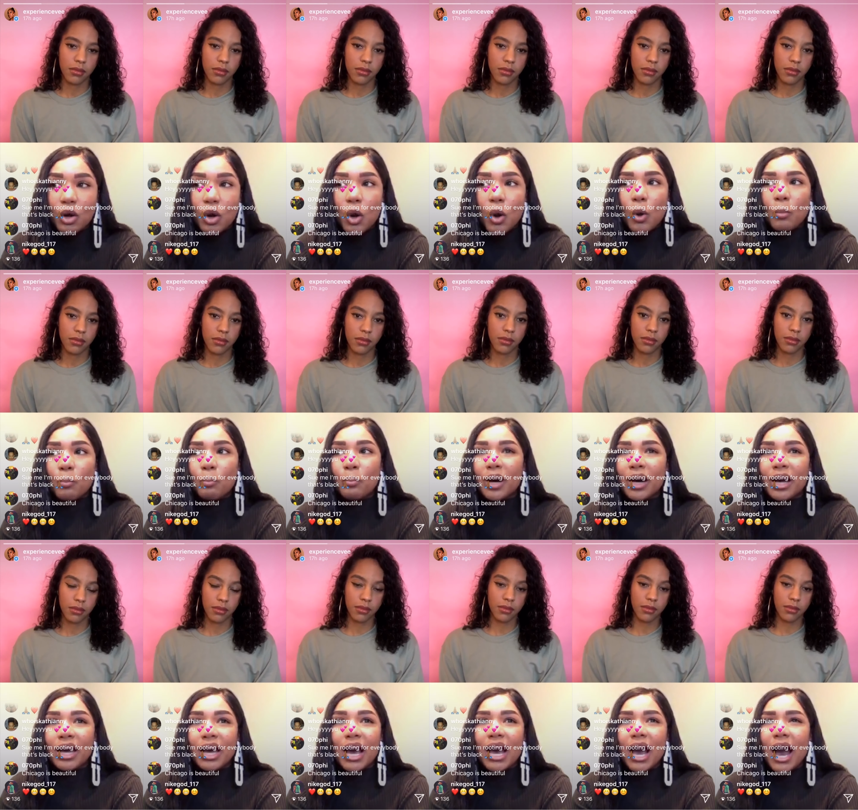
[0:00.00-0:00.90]
Speaker 1: But
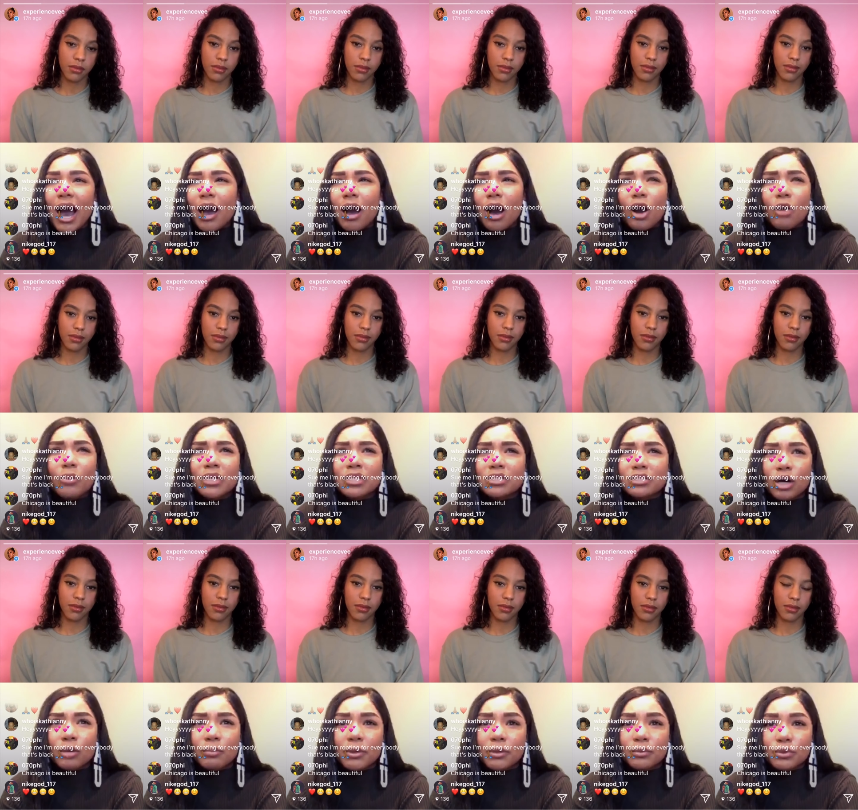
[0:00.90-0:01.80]
I always tell
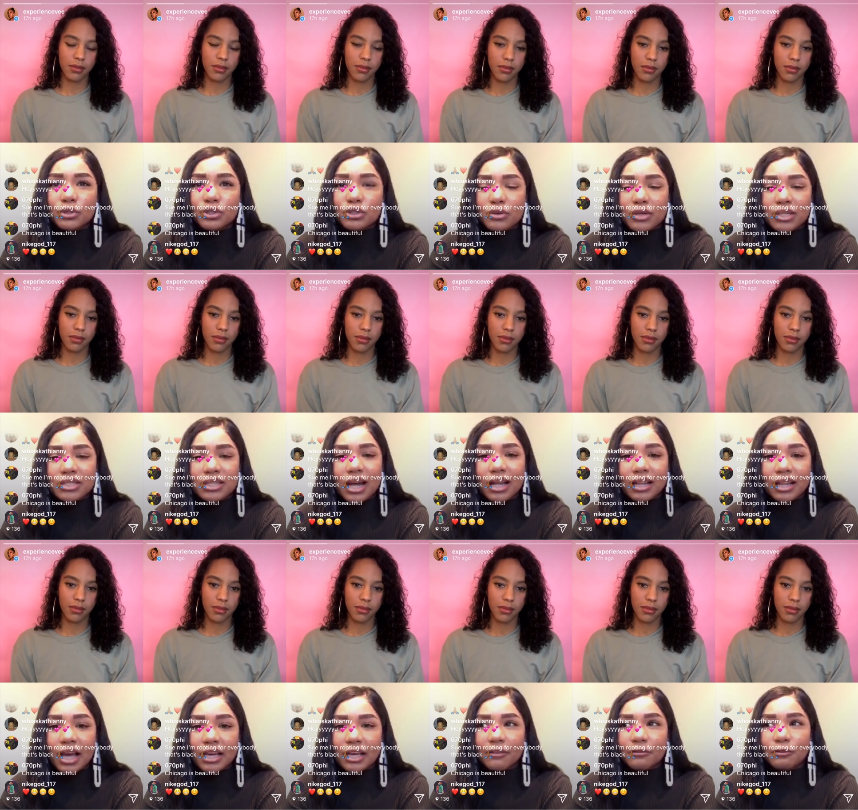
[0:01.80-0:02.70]
people too, it's not like
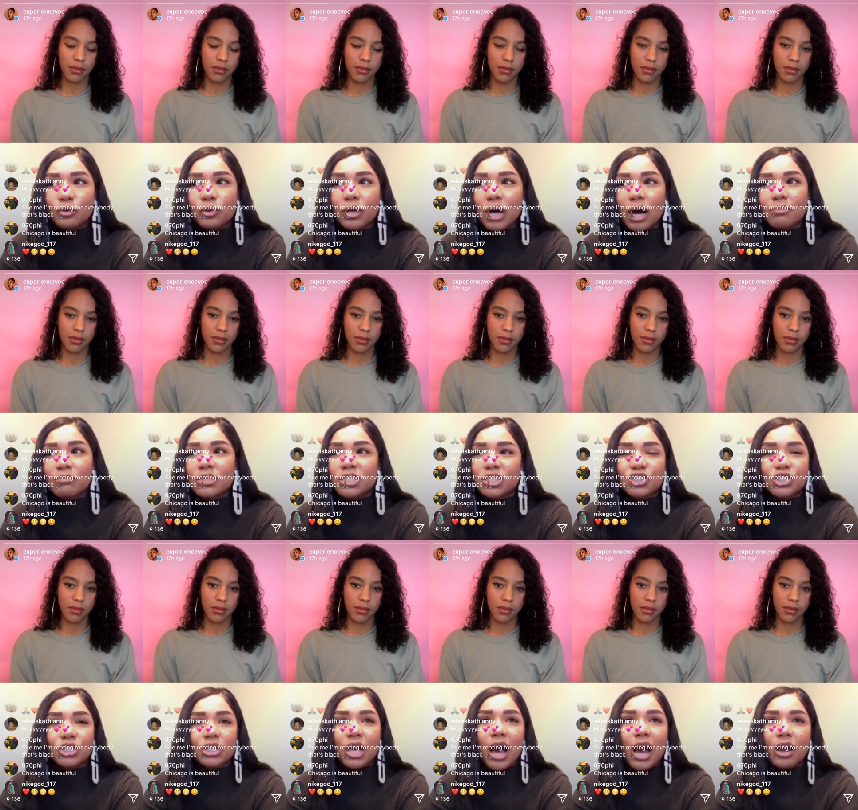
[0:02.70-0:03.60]
if you come to
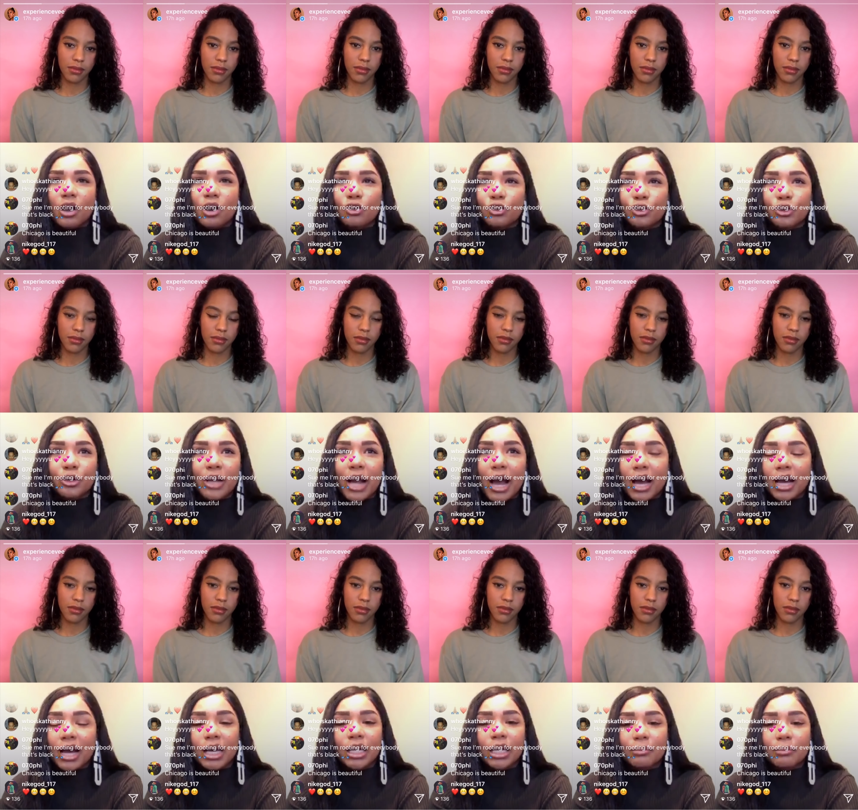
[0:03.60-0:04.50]
Chicago, you're not
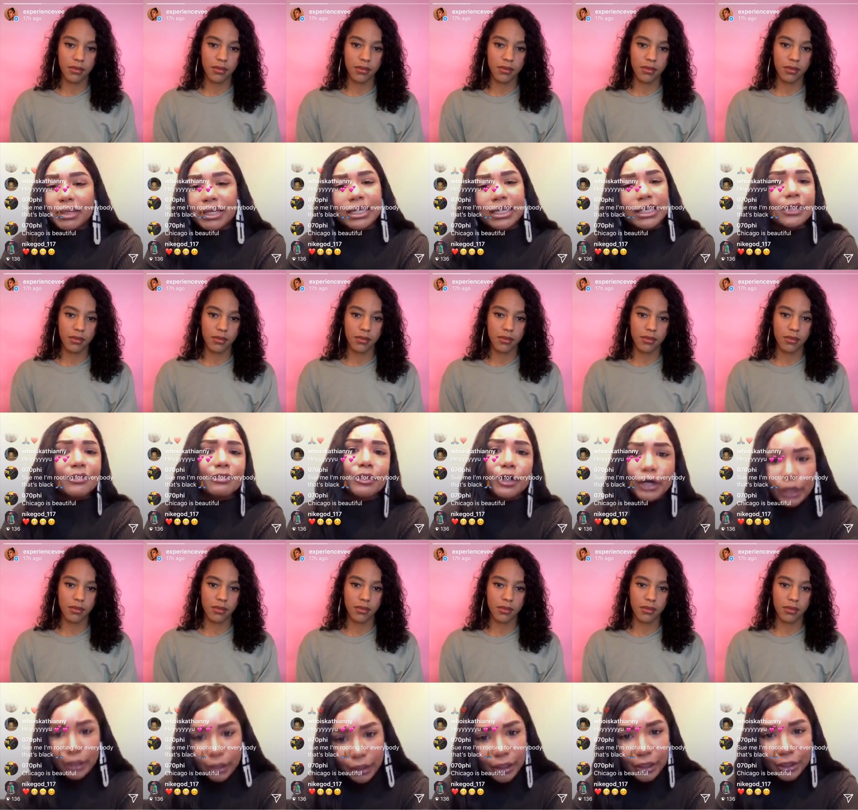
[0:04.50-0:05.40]
gonna be in the
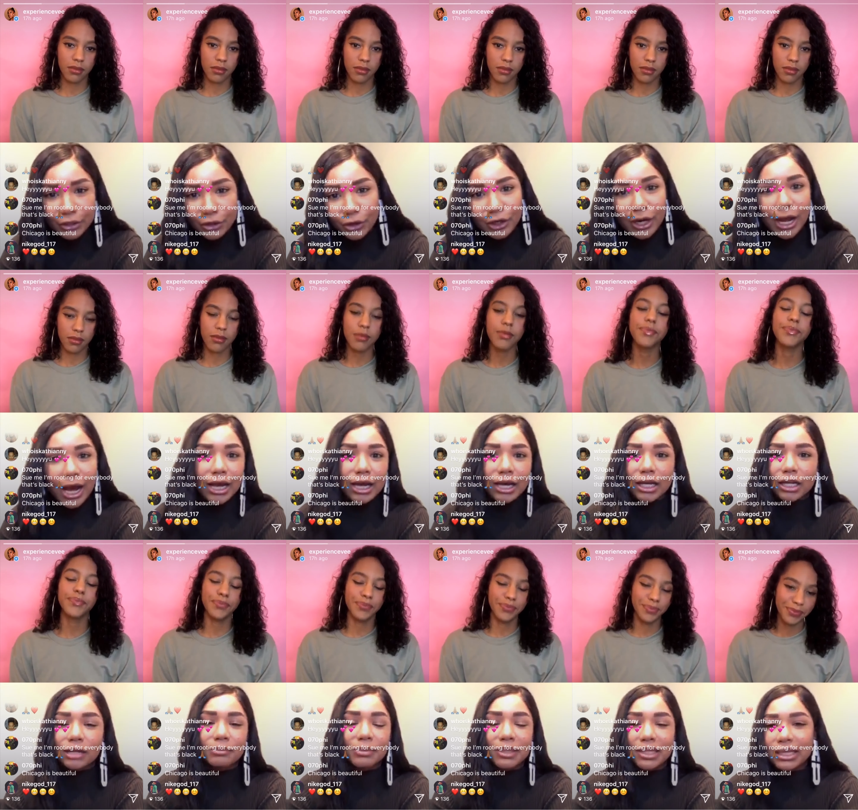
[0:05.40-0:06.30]
hood. You're not gonna
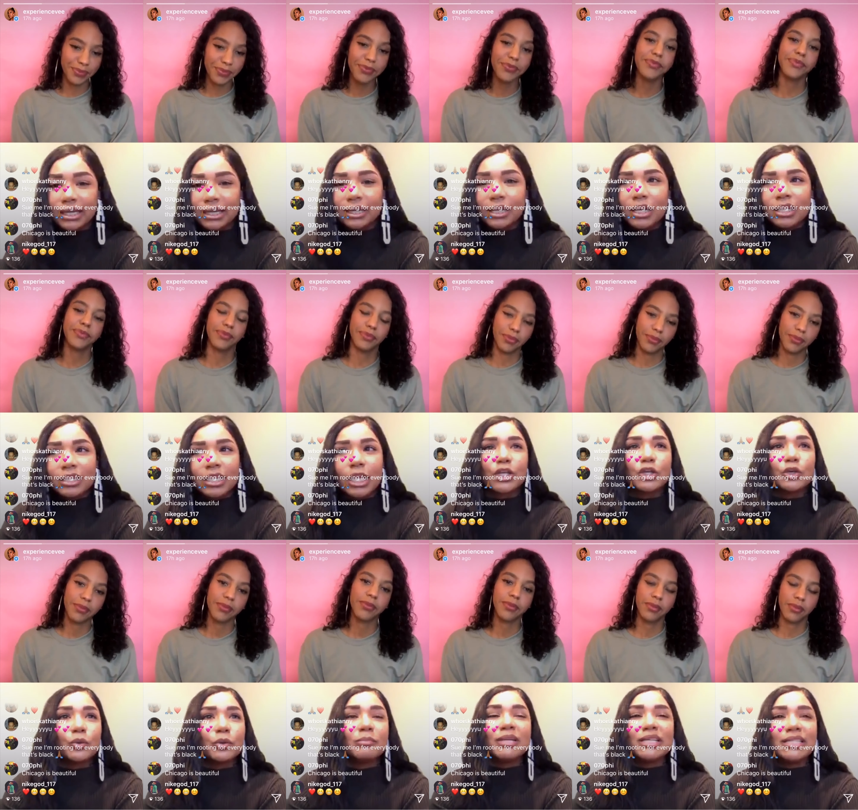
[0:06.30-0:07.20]
be mm-hmm. like you would
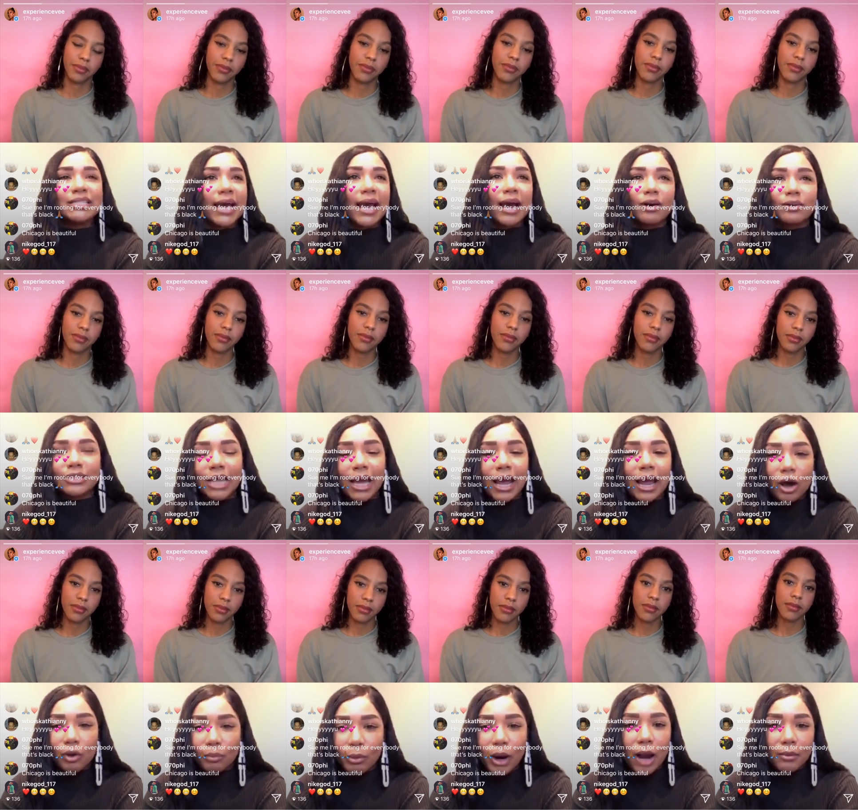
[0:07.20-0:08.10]
be downtown
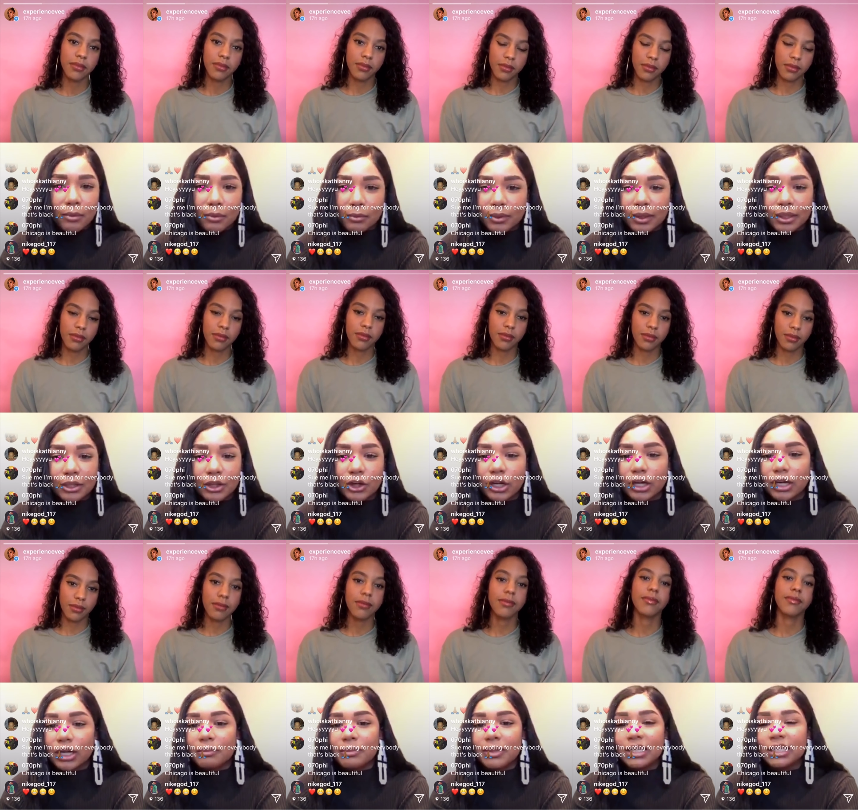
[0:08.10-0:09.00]
probably. You're gonna
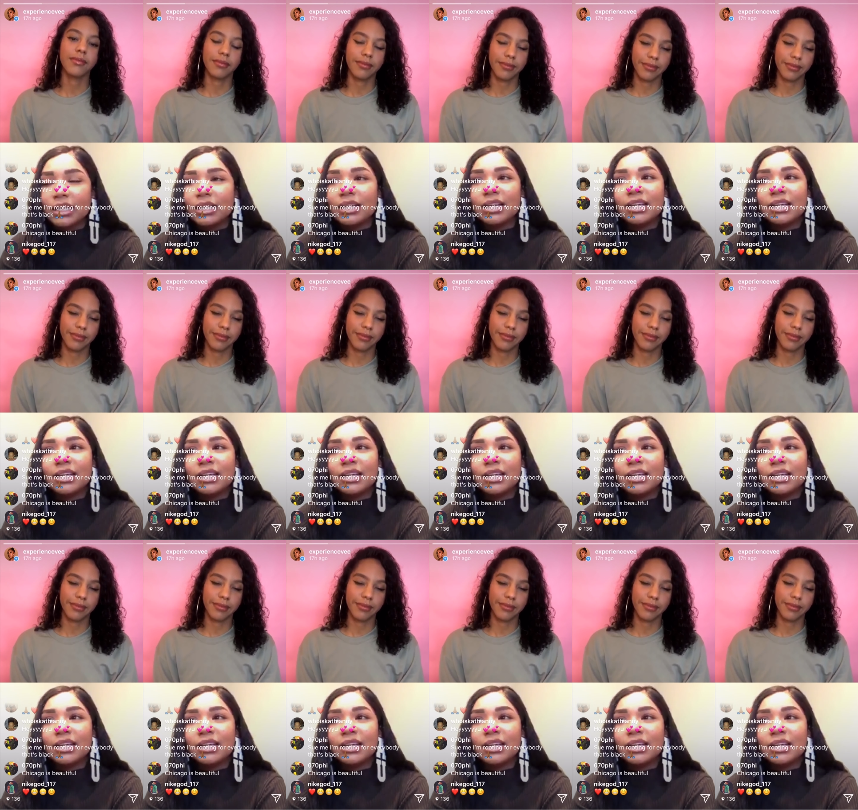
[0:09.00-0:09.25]
be